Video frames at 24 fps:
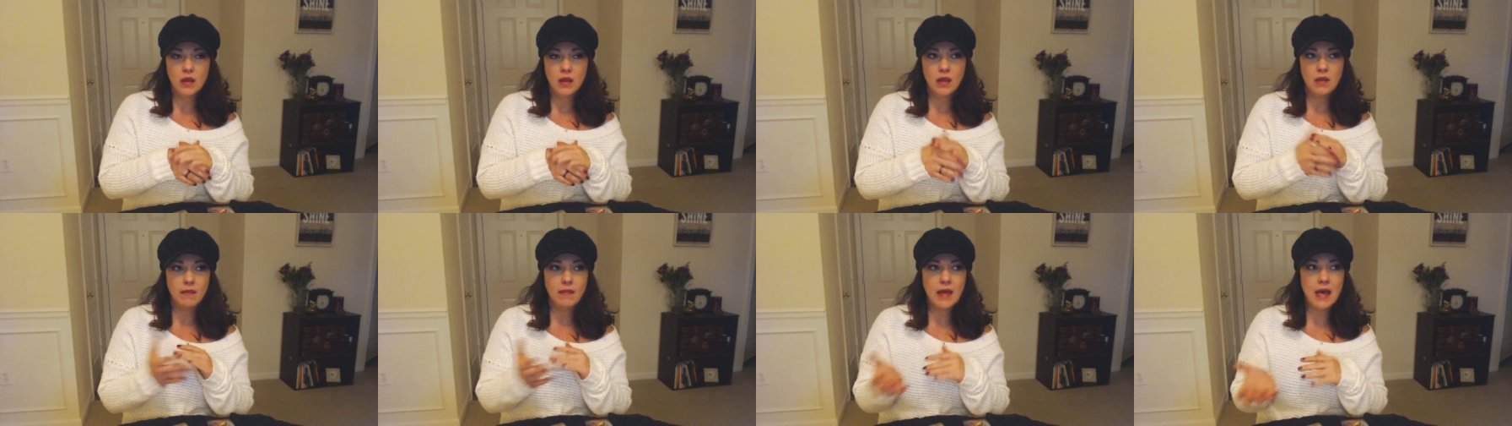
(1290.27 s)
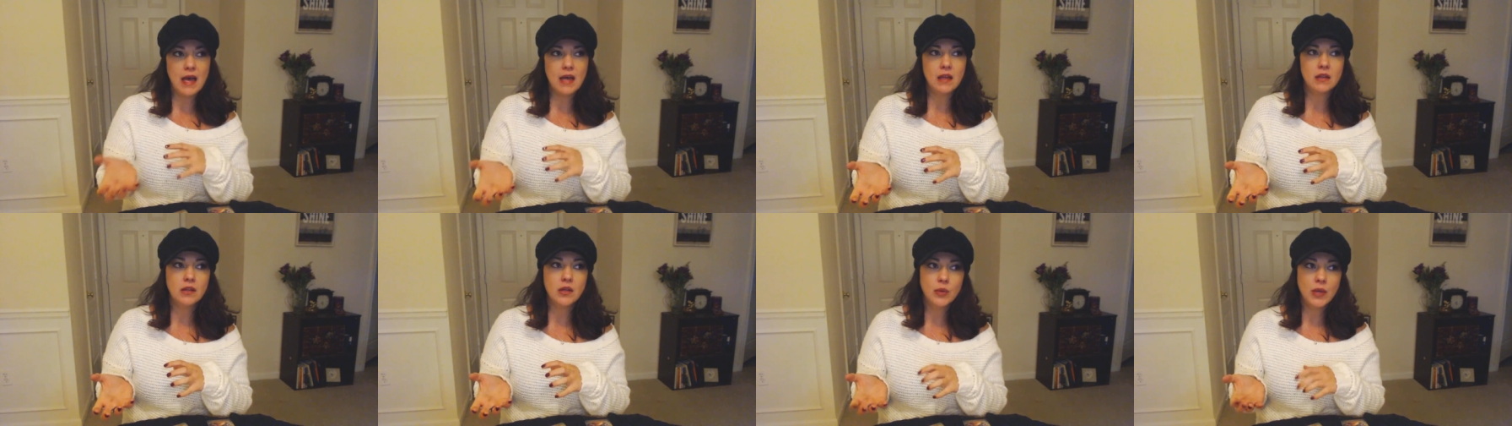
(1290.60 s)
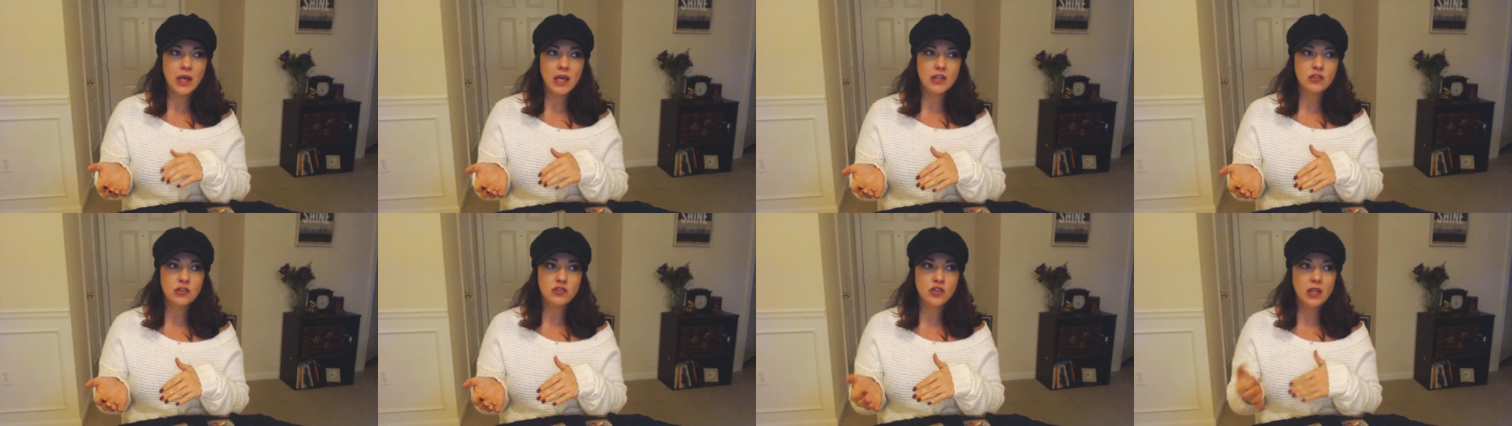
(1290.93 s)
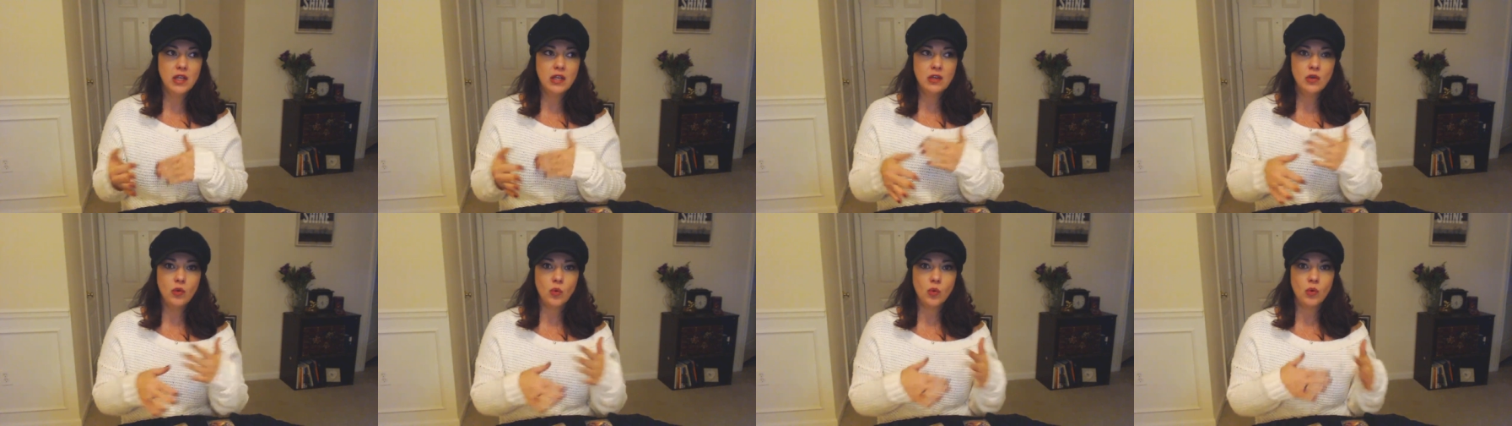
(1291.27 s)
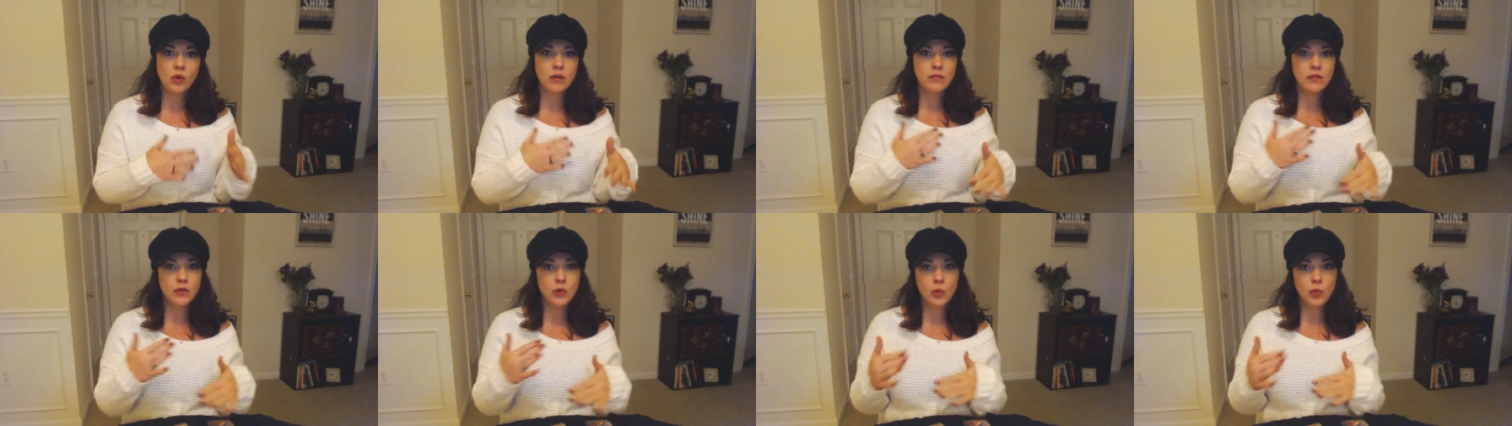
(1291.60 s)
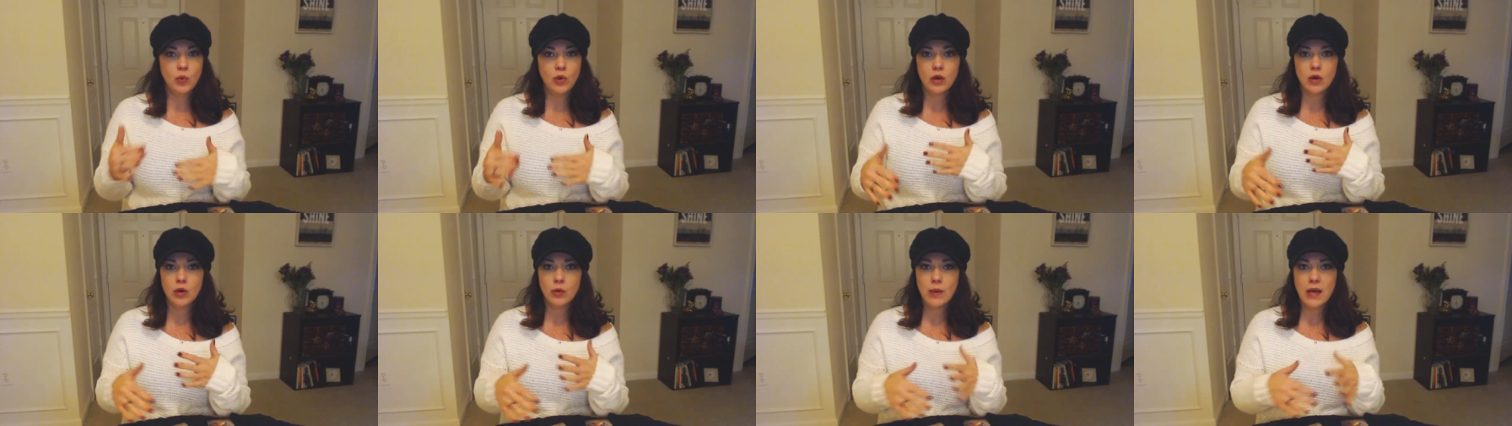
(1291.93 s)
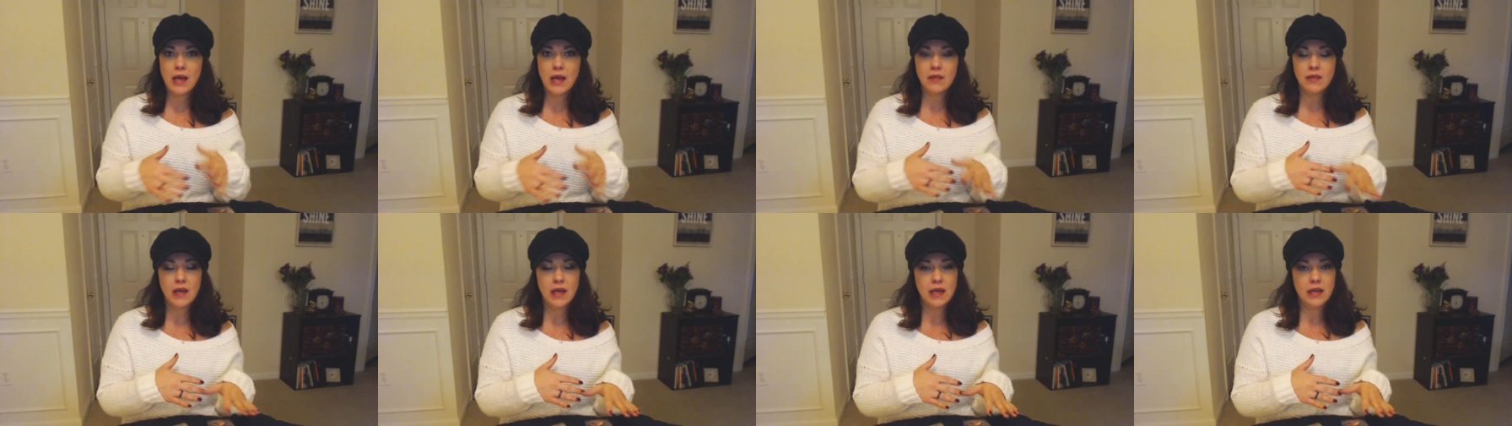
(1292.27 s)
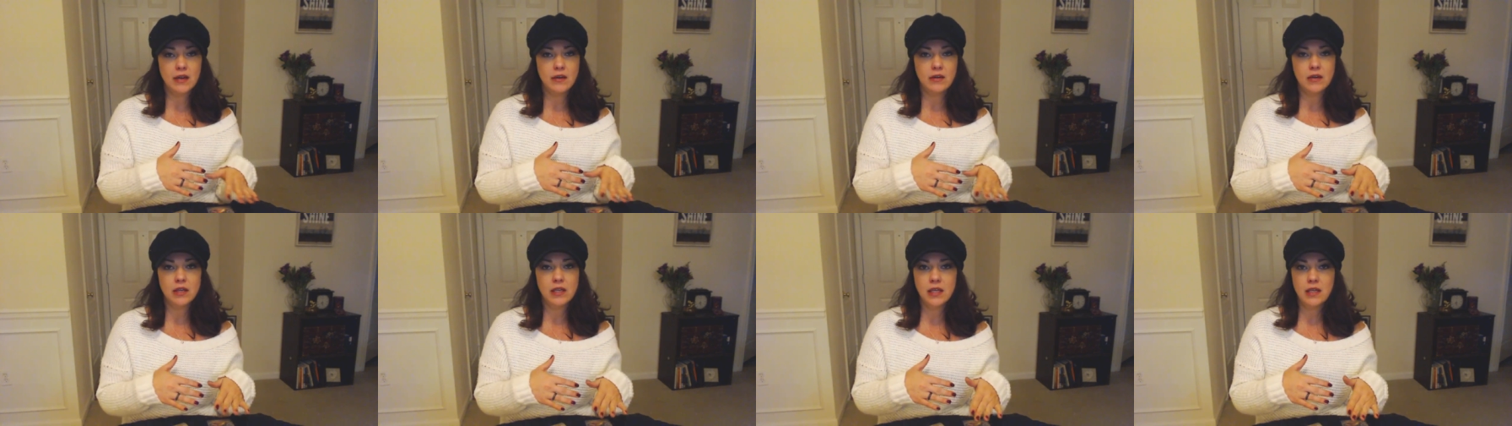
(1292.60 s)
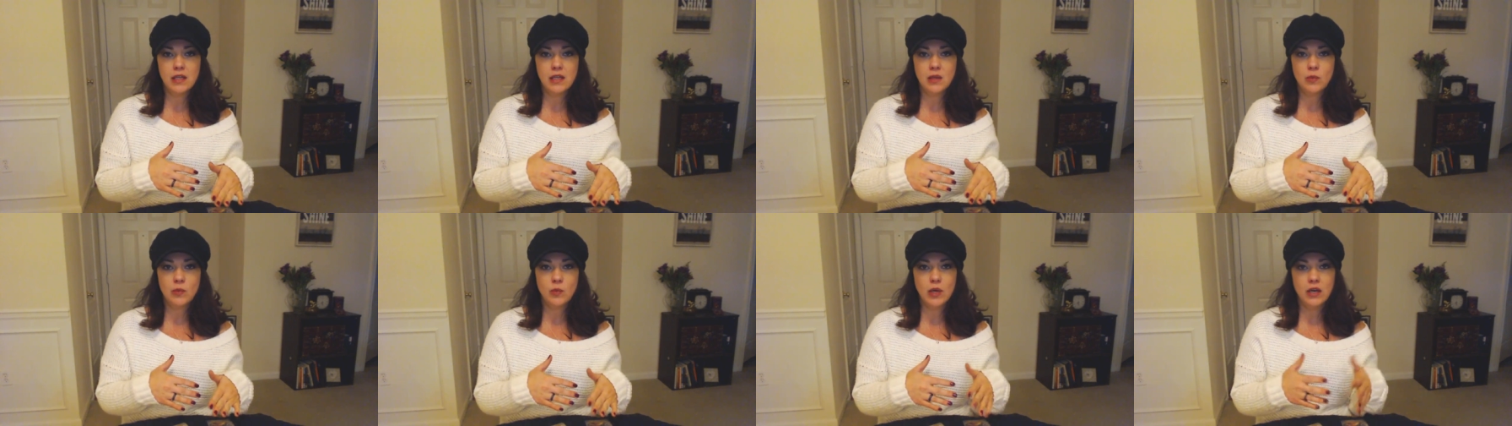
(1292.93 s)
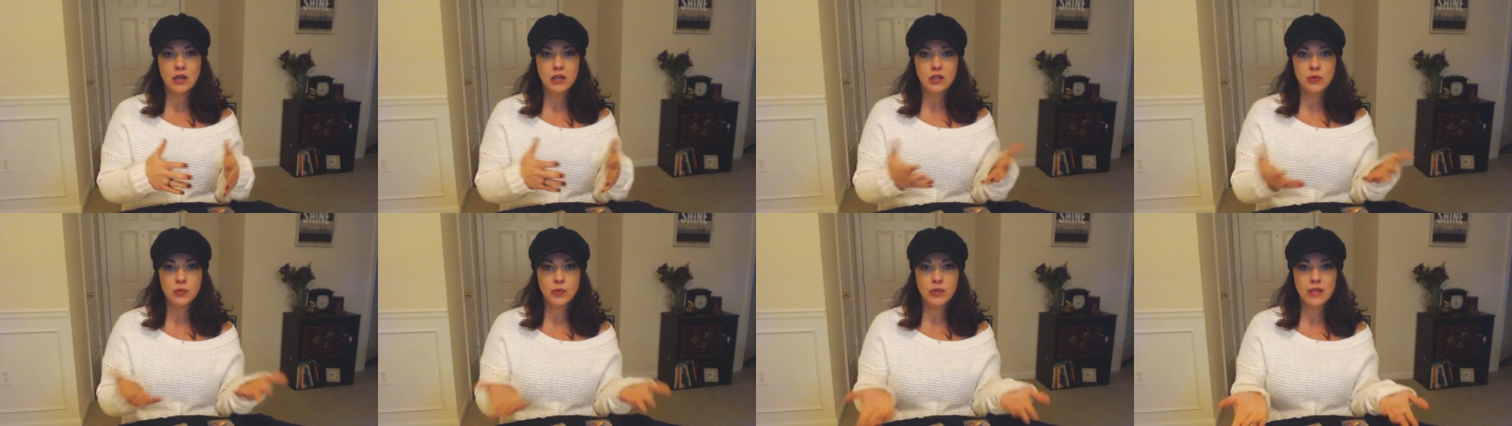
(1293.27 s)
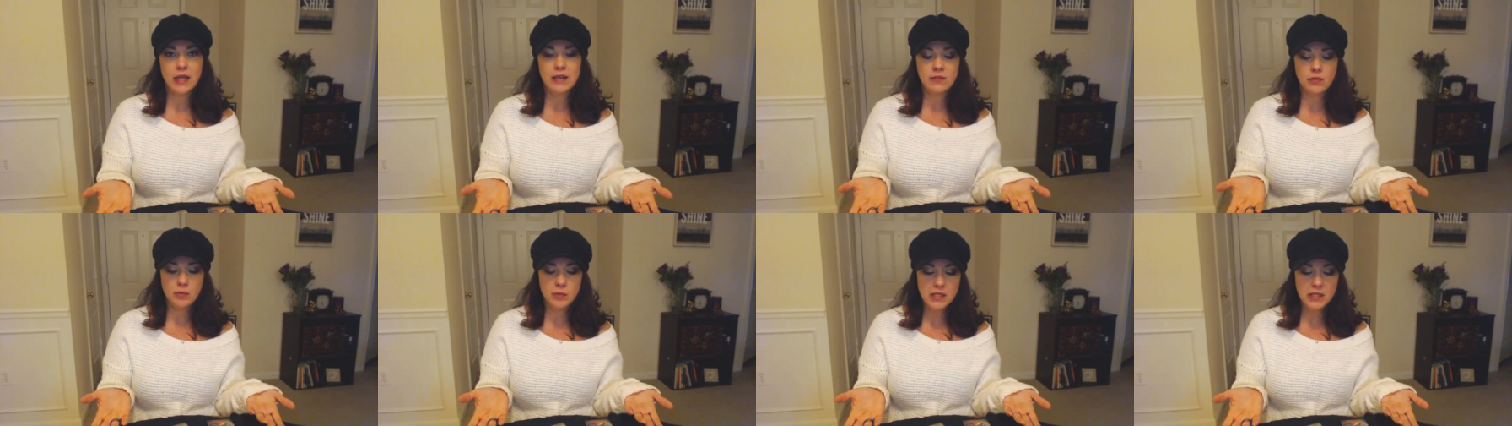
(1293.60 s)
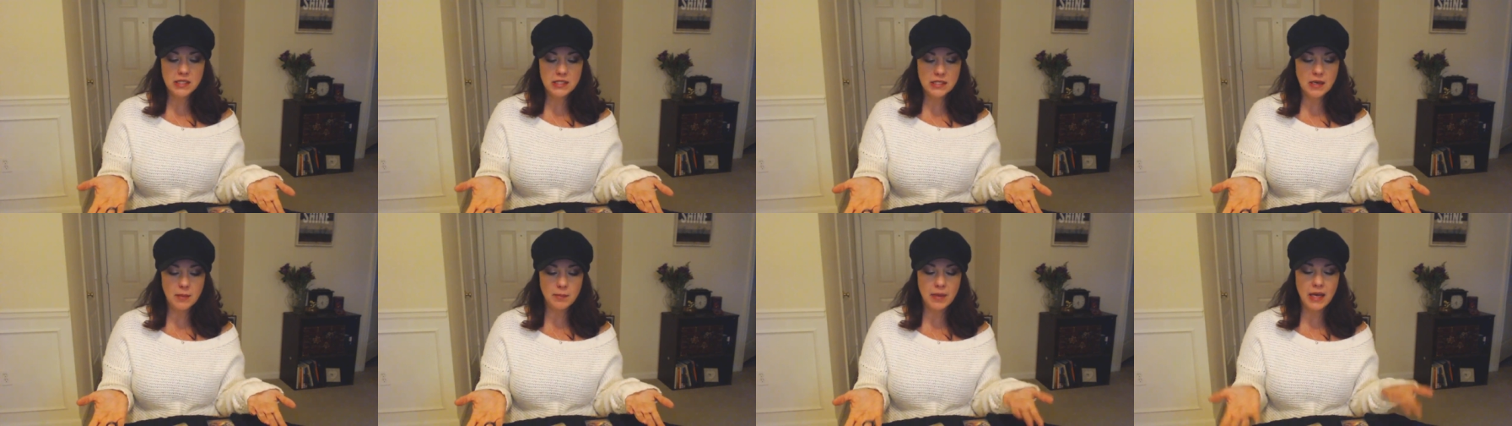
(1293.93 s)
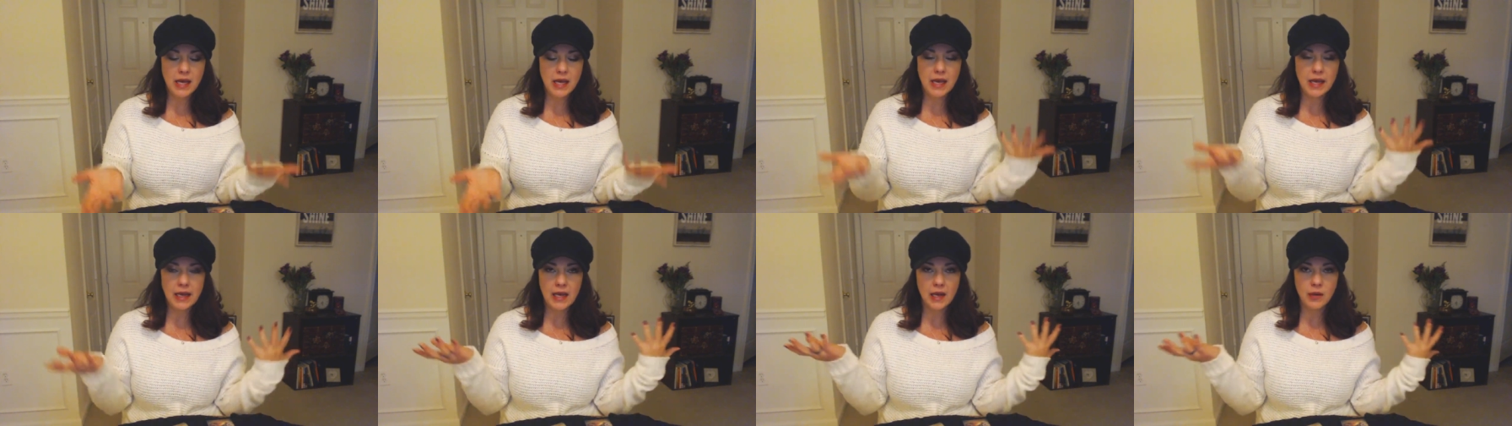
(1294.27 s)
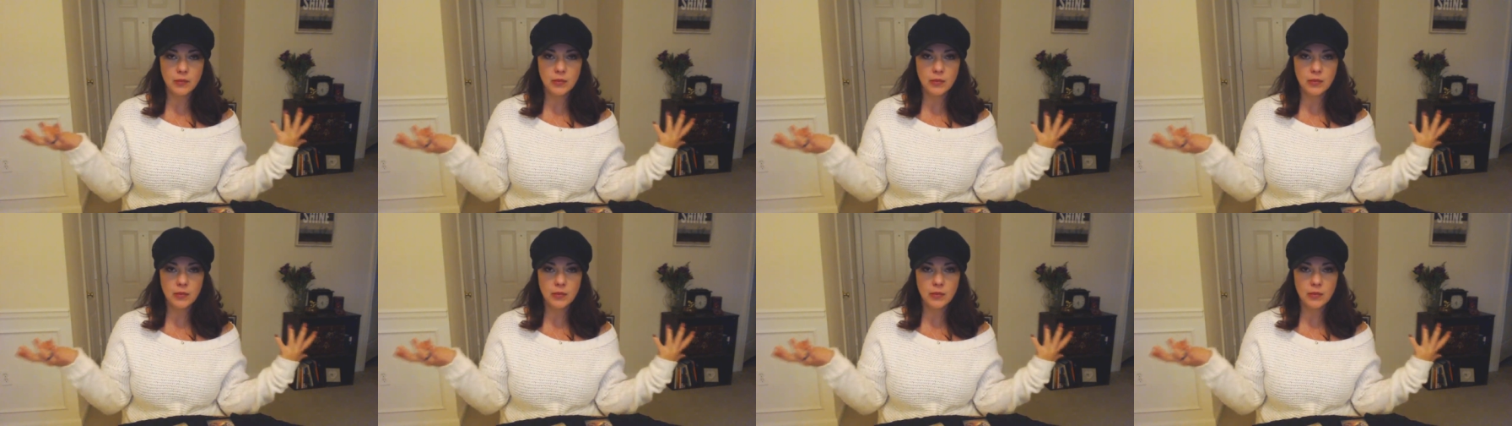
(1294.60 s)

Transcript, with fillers: in that location, or if you are around that area anywhere and you would like for me to stop by,